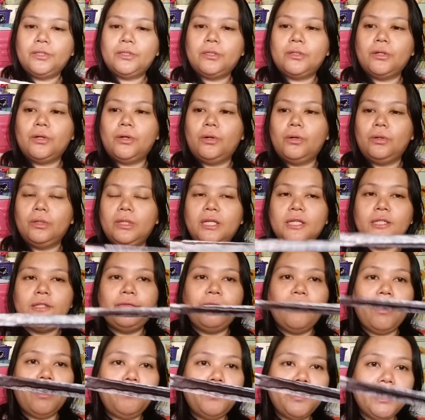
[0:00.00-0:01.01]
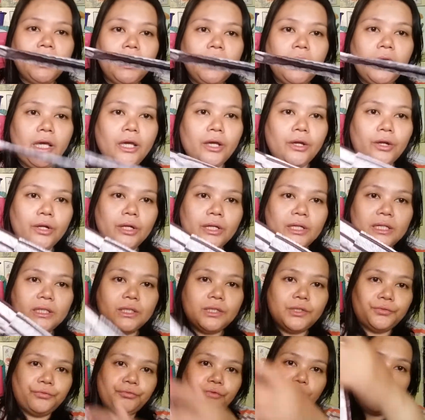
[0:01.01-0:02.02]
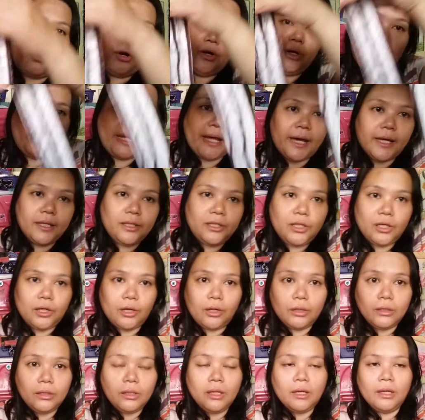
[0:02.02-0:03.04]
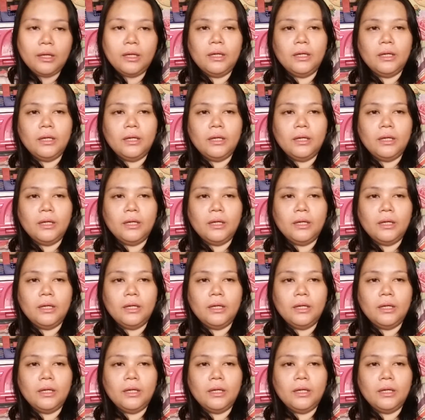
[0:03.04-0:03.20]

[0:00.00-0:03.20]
So this fabric here is for Daniel.